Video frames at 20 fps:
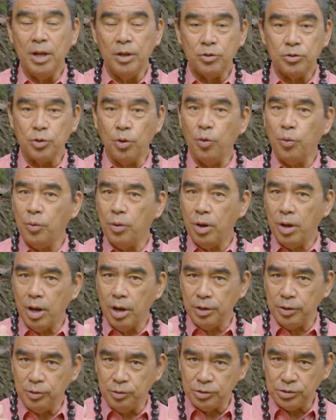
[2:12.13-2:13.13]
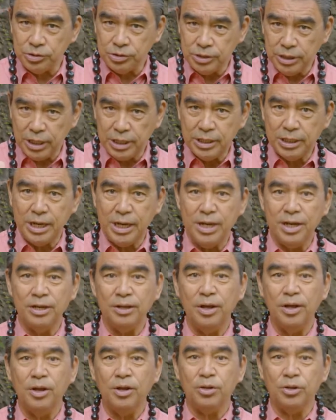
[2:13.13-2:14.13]
So are you seeking
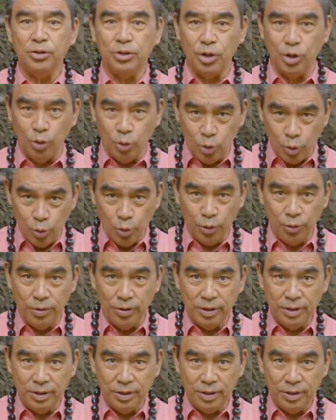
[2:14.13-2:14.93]
the Lord?